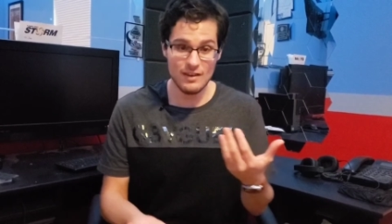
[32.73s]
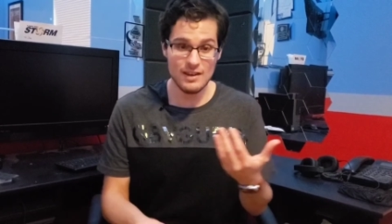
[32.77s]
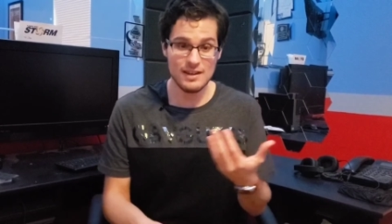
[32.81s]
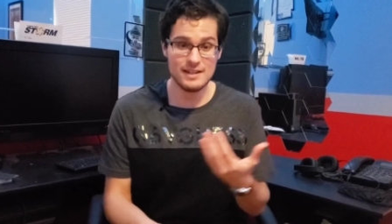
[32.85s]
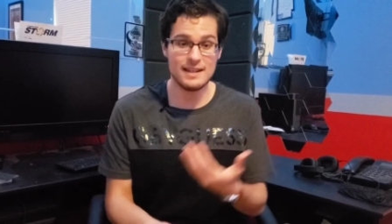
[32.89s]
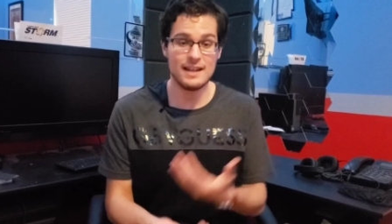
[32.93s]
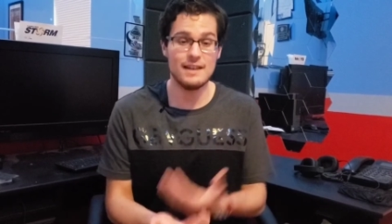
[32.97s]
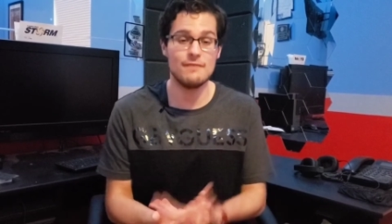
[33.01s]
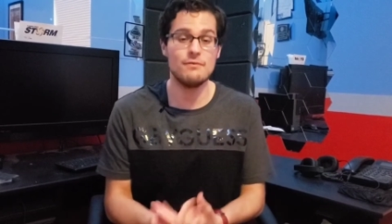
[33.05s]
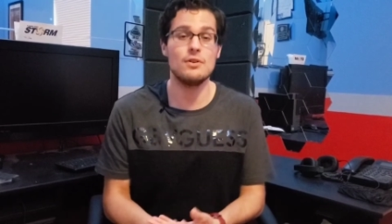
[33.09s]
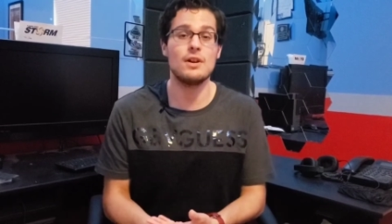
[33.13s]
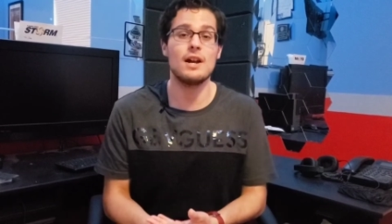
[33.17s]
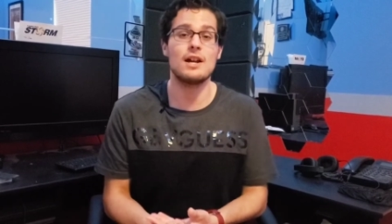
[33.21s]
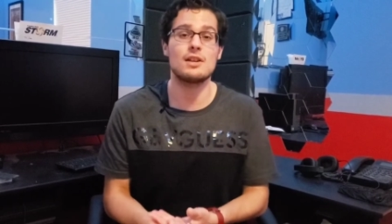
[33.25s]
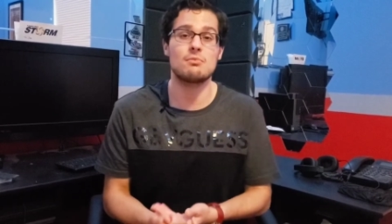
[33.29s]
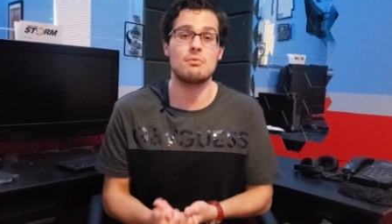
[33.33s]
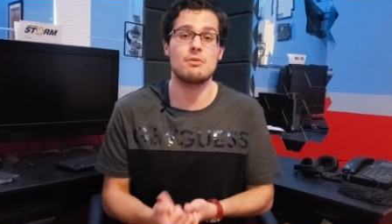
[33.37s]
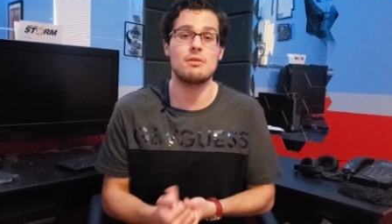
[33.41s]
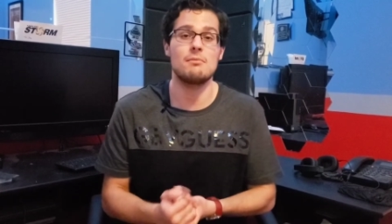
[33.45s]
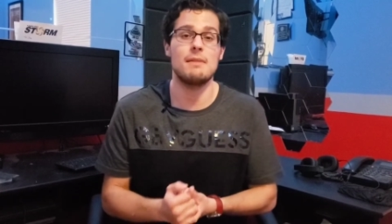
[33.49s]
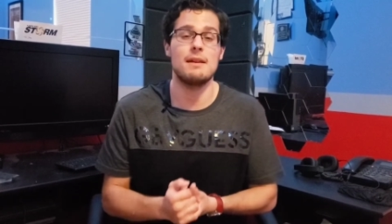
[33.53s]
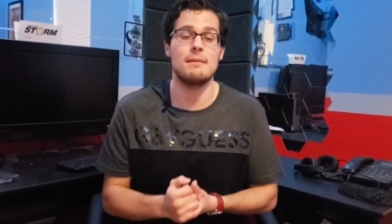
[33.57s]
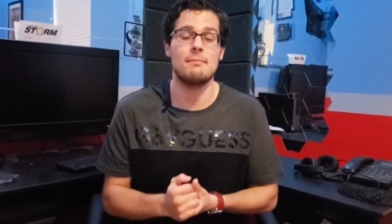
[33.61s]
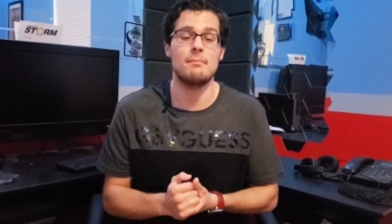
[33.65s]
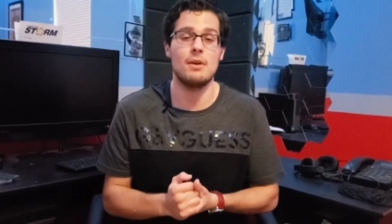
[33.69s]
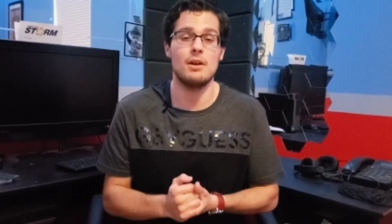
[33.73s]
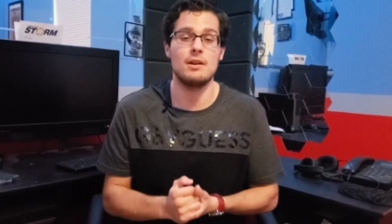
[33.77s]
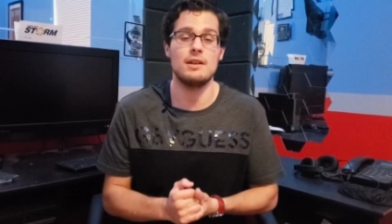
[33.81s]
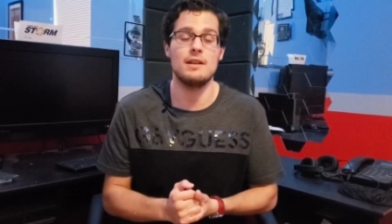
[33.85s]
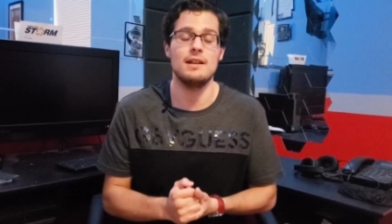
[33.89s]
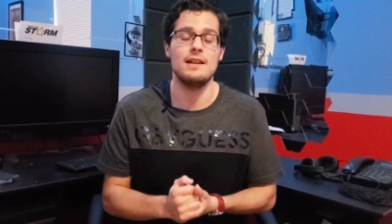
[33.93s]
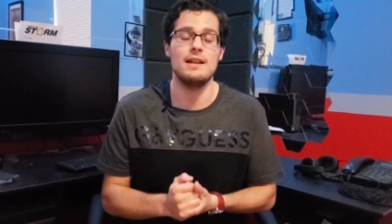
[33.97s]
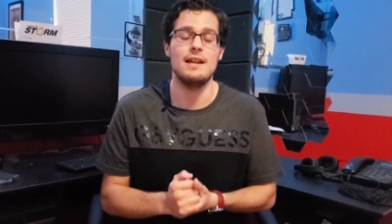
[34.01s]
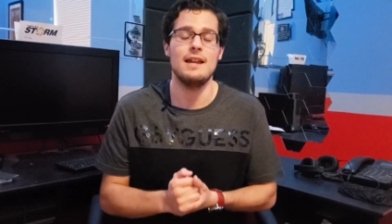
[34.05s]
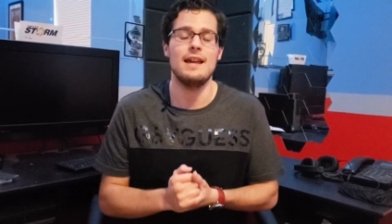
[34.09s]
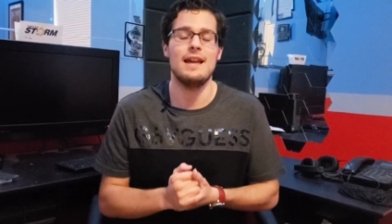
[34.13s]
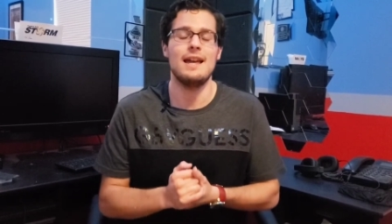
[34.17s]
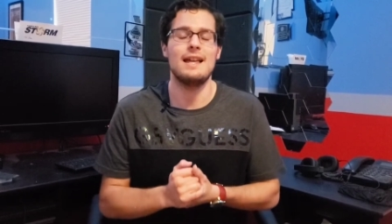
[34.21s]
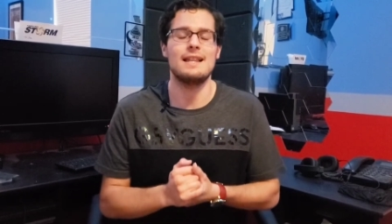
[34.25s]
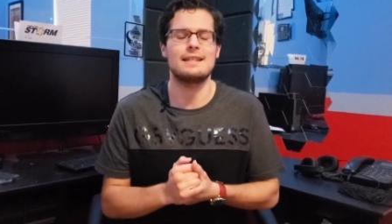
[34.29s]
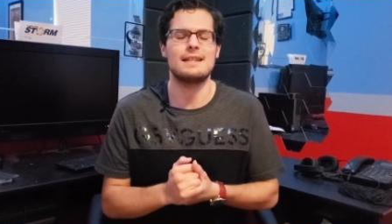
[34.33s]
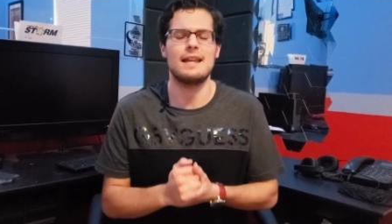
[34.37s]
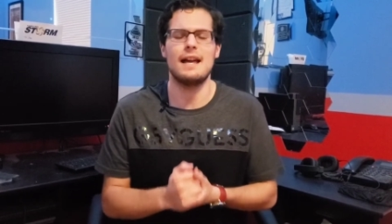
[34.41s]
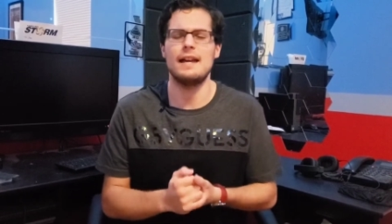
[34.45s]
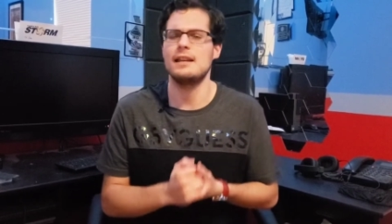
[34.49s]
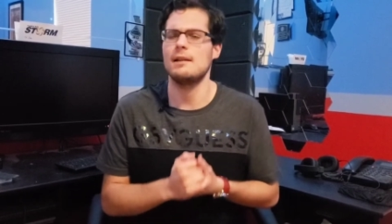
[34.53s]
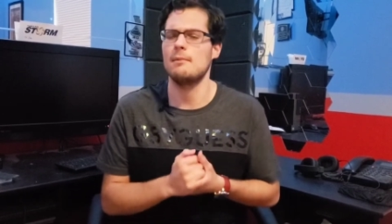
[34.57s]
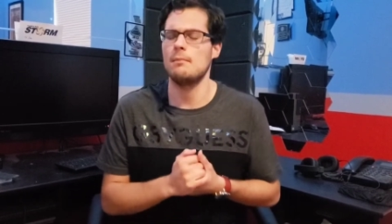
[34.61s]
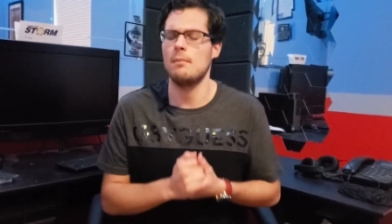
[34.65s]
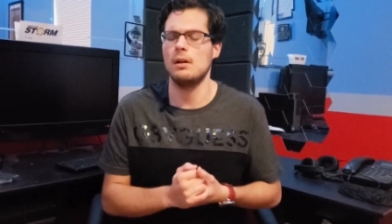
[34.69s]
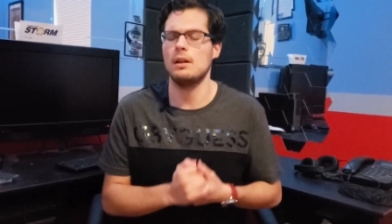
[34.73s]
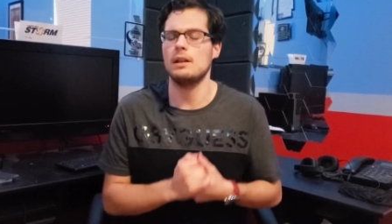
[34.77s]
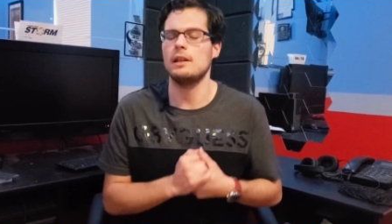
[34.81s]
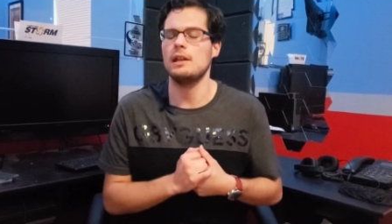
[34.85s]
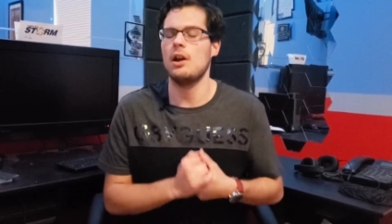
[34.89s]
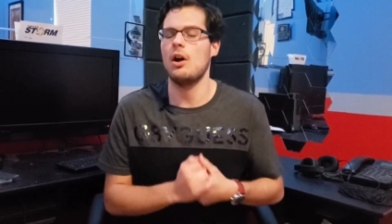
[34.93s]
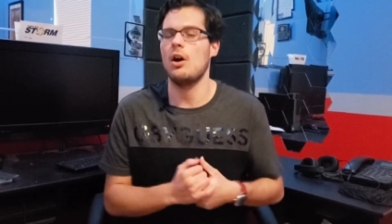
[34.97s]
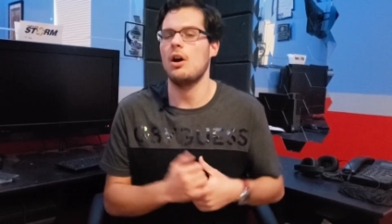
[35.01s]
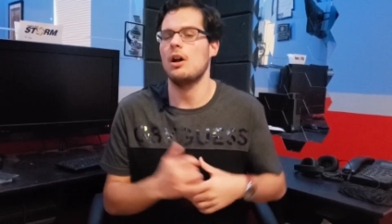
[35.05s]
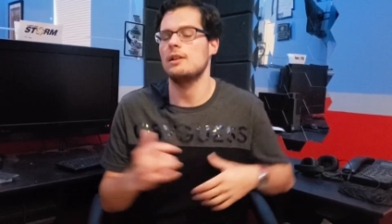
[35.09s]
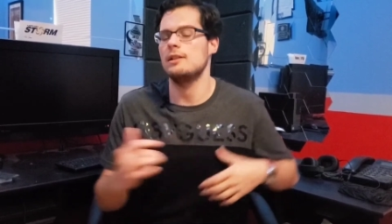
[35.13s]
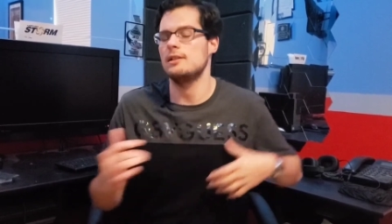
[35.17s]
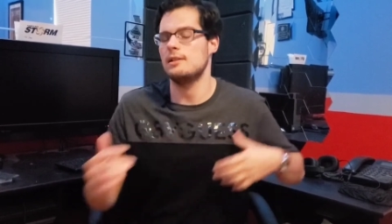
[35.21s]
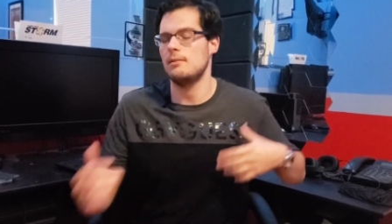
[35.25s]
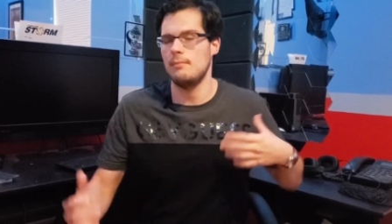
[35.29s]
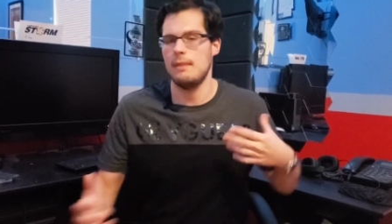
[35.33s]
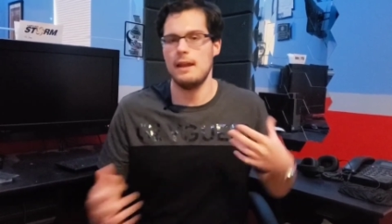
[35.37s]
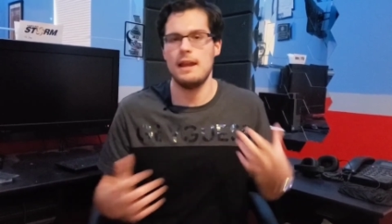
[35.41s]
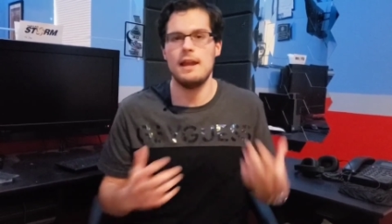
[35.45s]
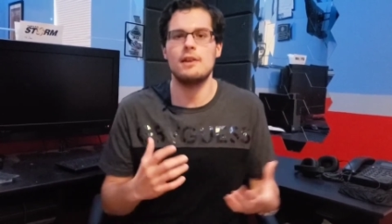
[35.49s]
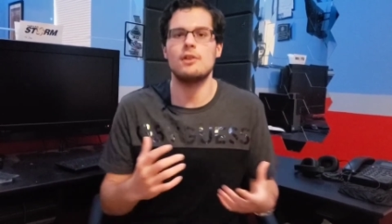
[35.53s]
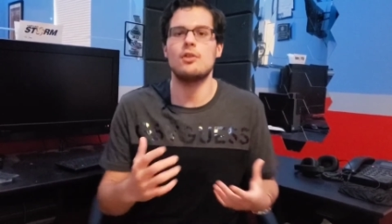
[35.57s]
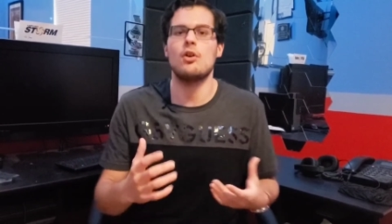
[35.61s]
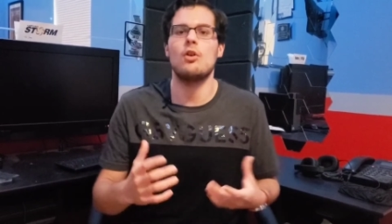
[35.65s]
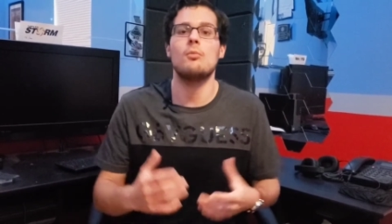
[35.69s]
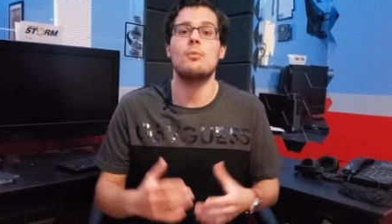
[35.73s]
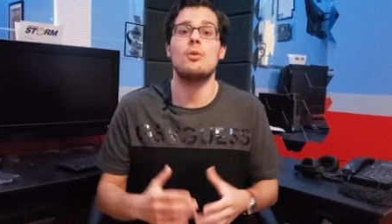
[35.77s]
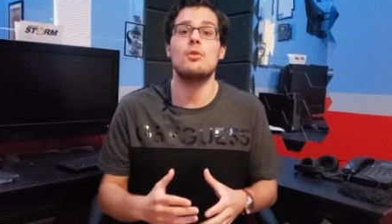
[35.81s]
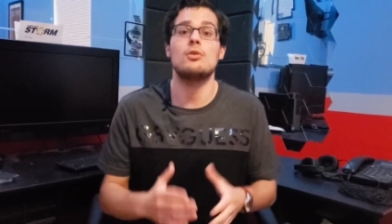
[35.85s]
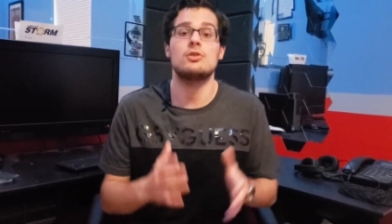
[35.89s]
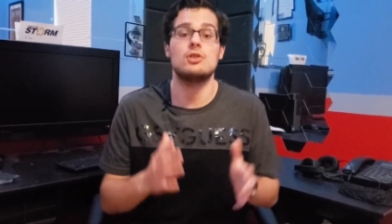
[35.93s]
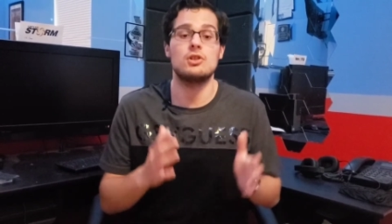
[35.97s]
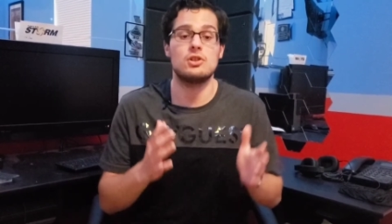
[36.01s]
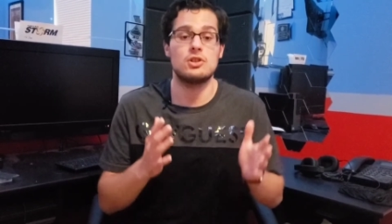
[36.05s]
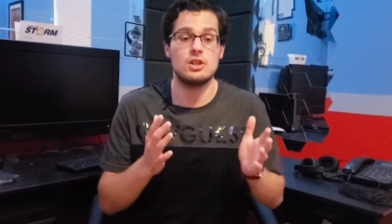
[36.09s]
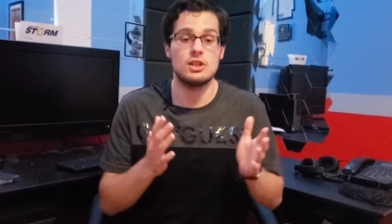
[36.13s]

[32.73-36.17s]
is that if you guys want to make money, it's kind of money on demand almost.